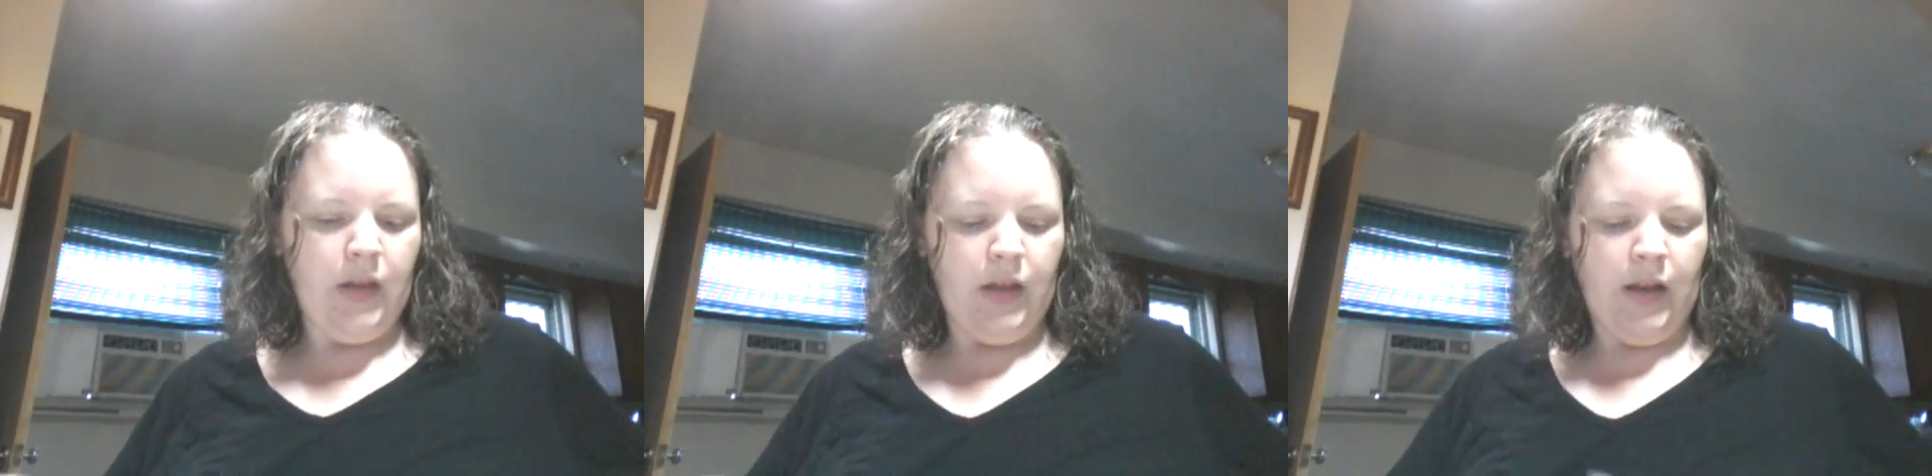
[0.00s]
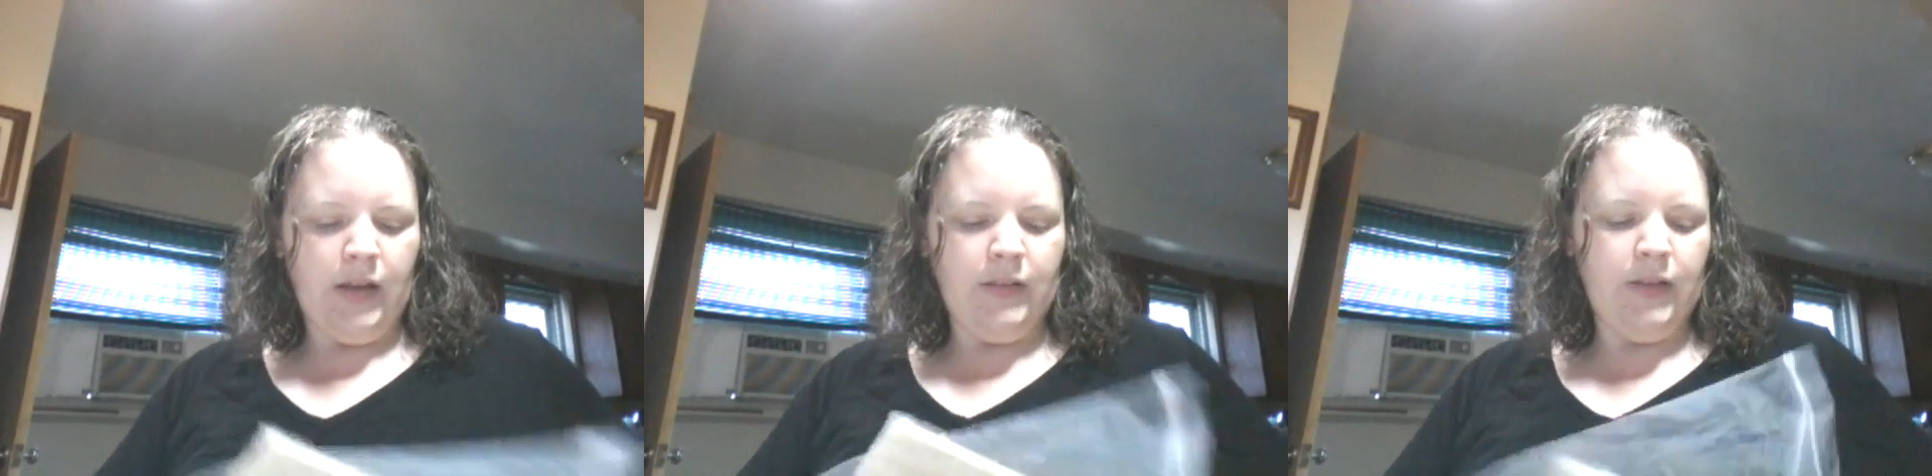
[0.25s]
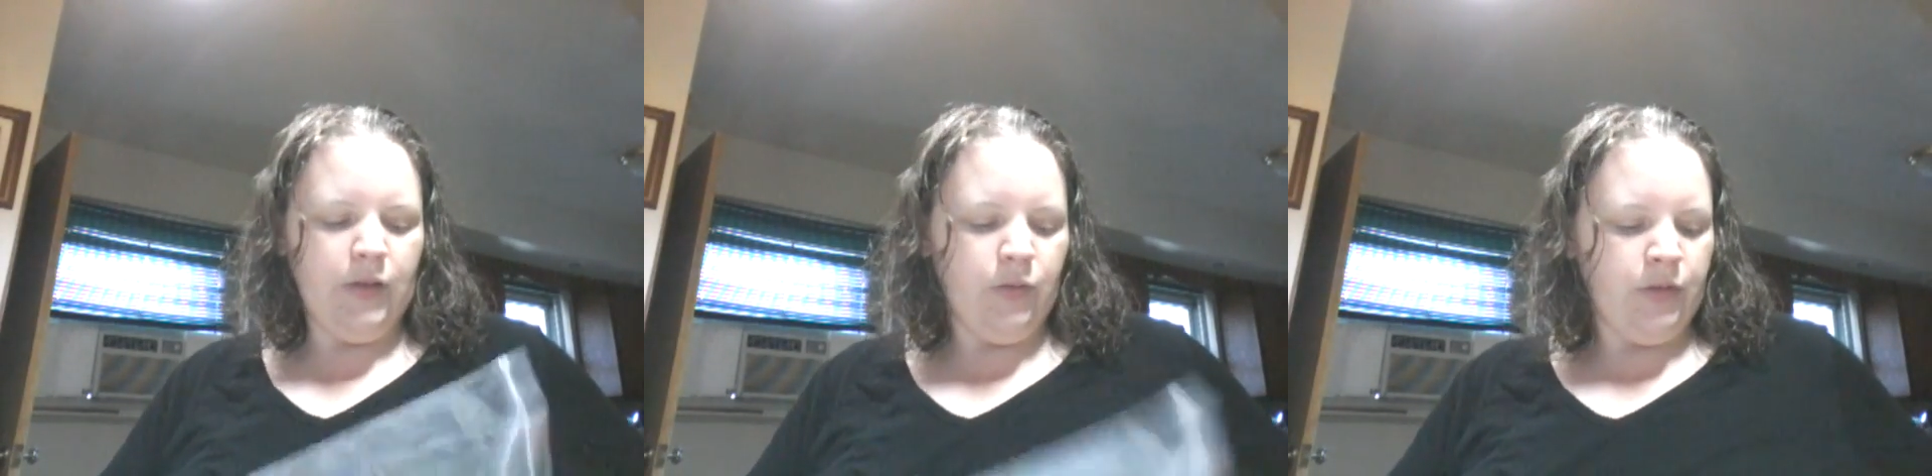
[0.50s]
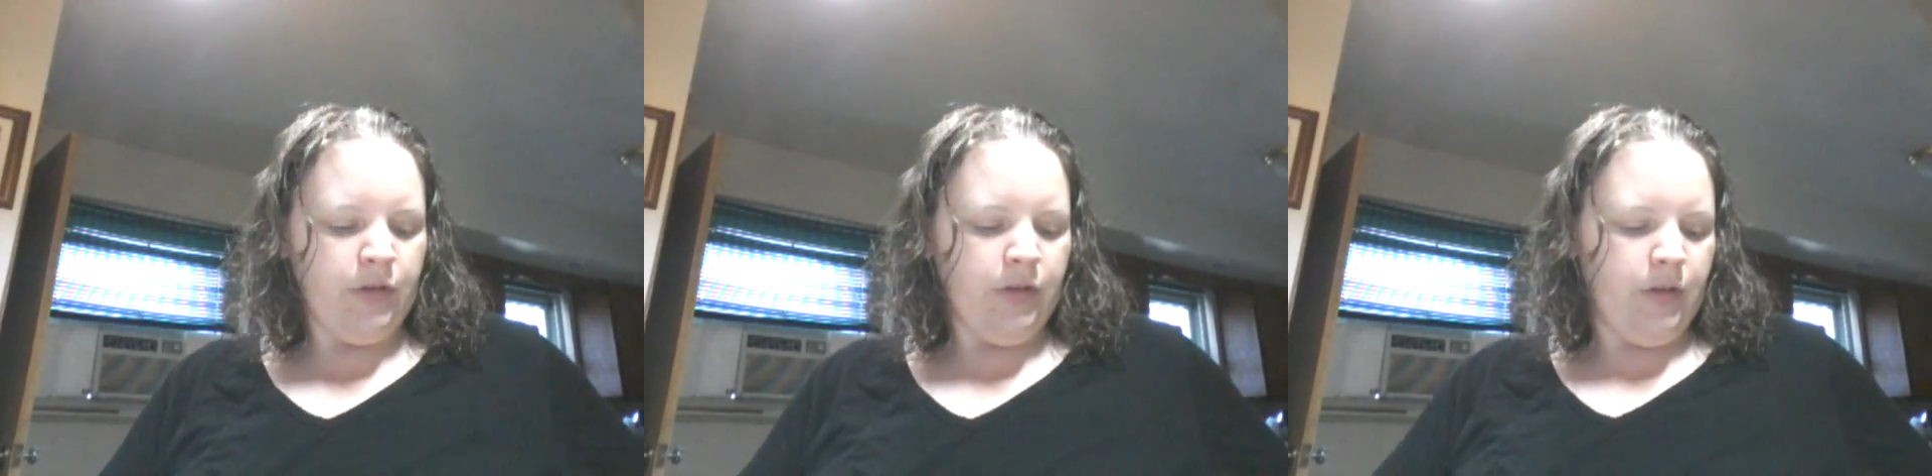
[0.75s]
And I did
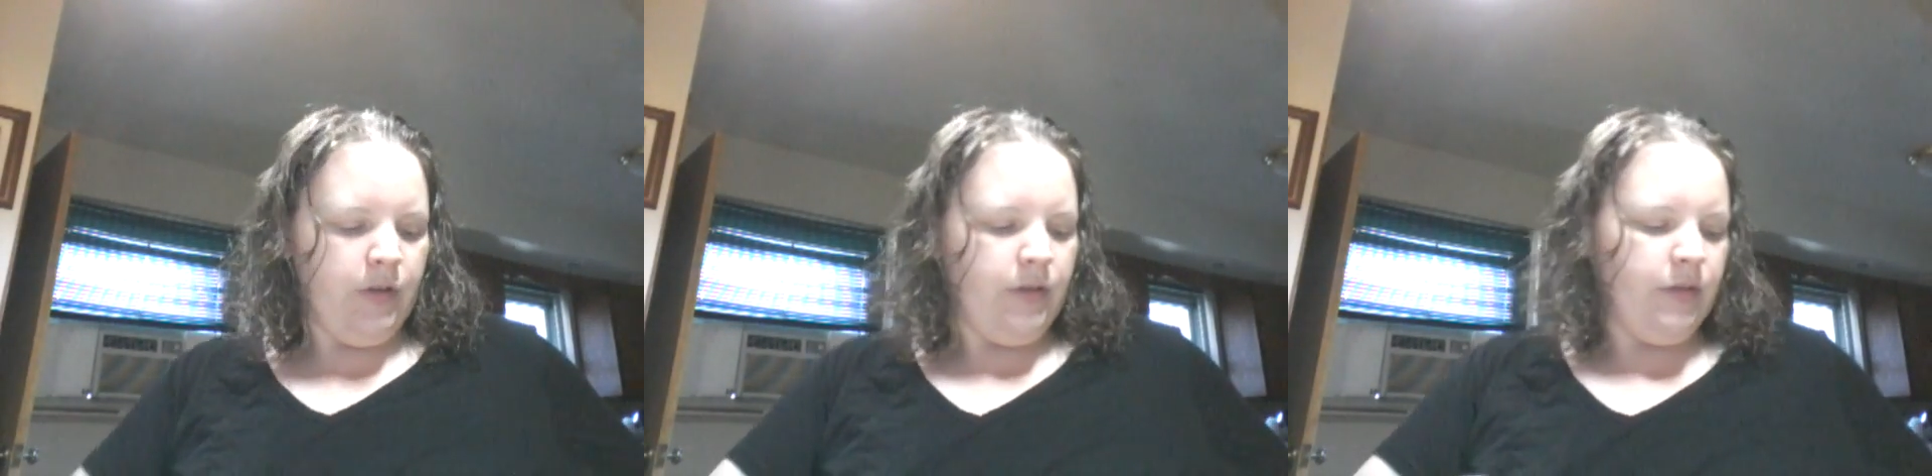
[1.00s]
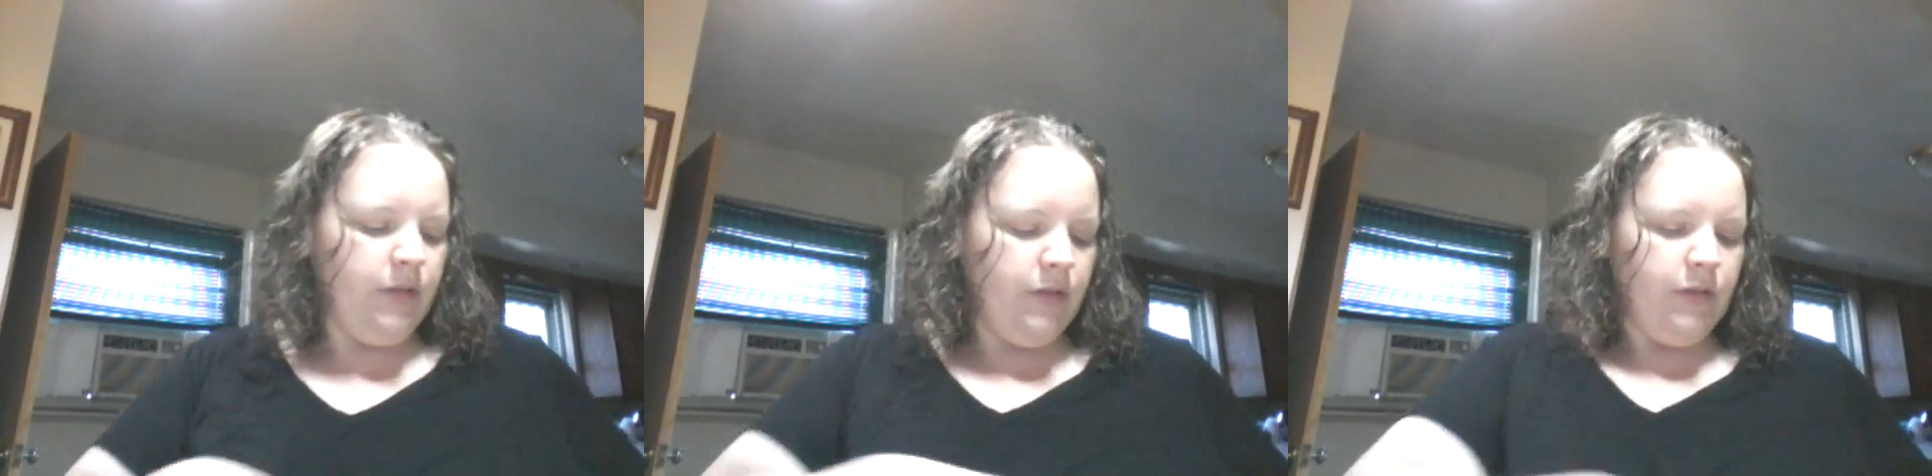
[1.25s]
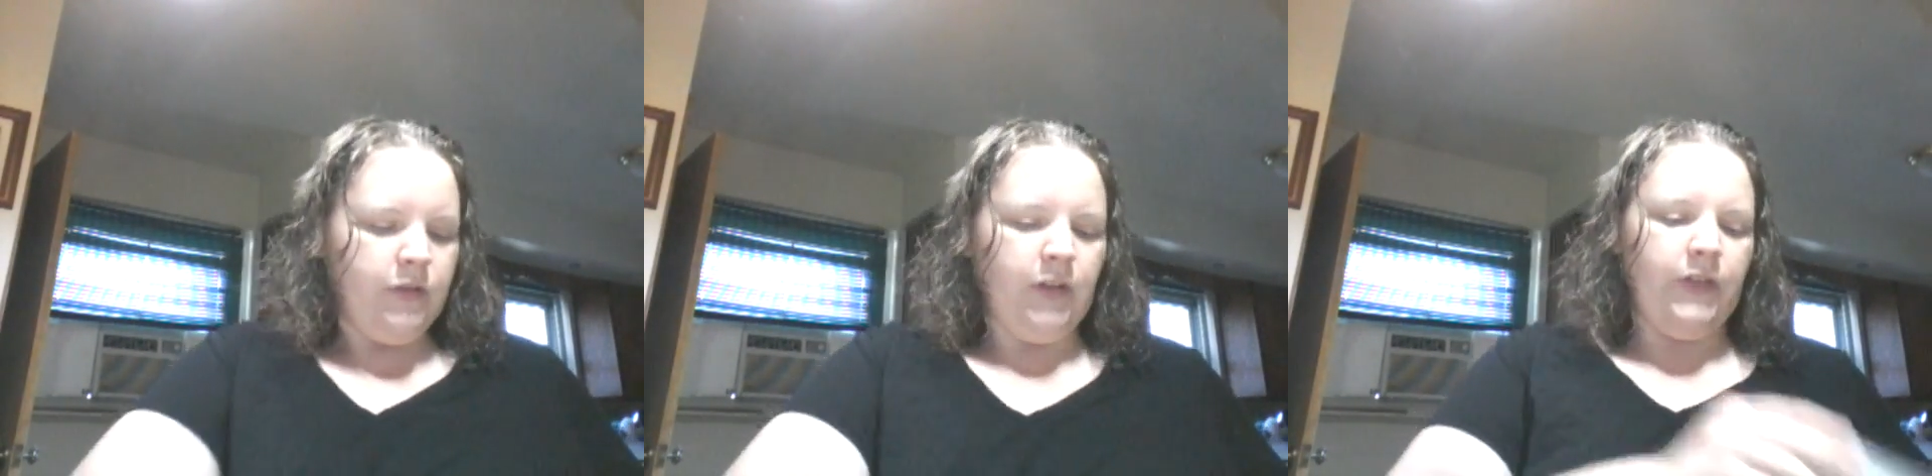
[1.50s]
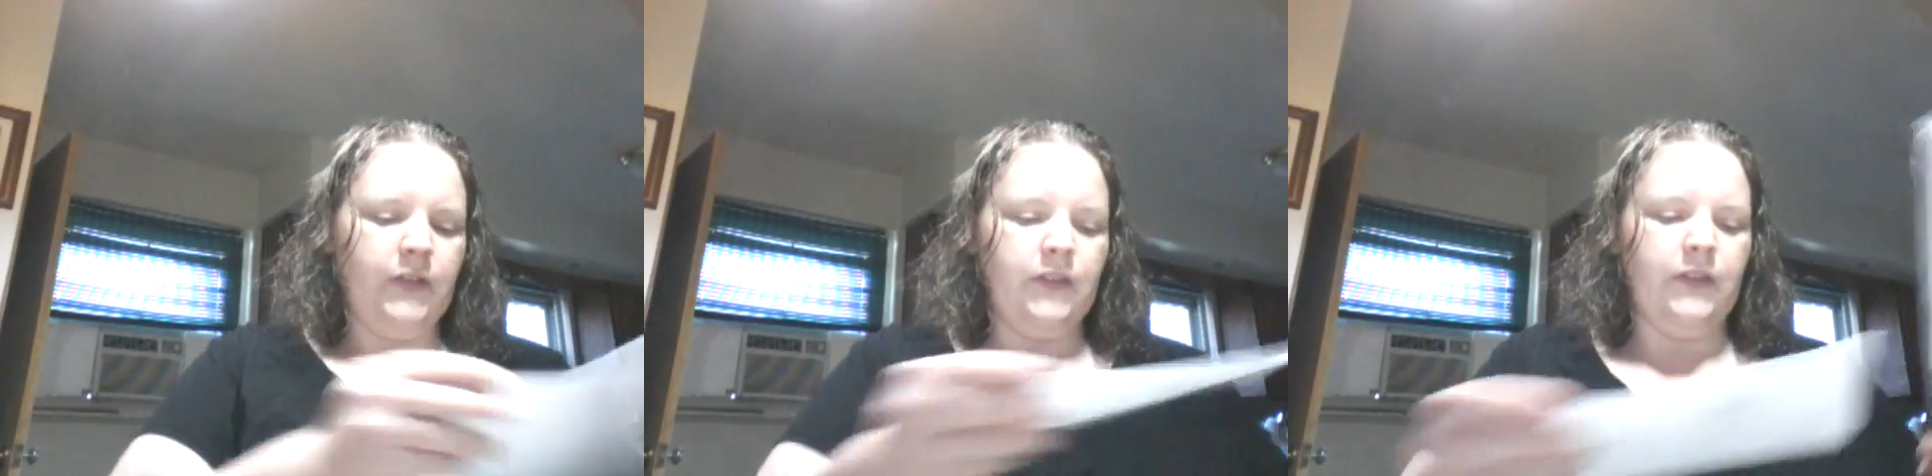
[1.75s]
order
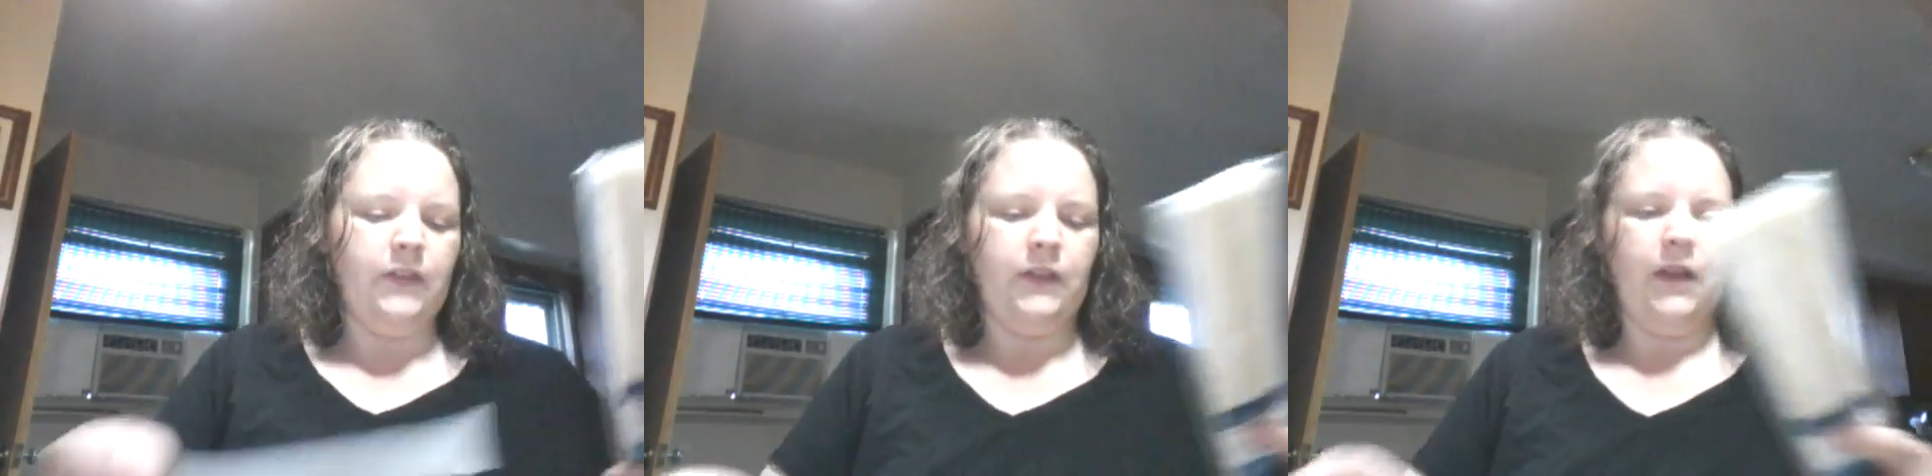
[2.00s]
just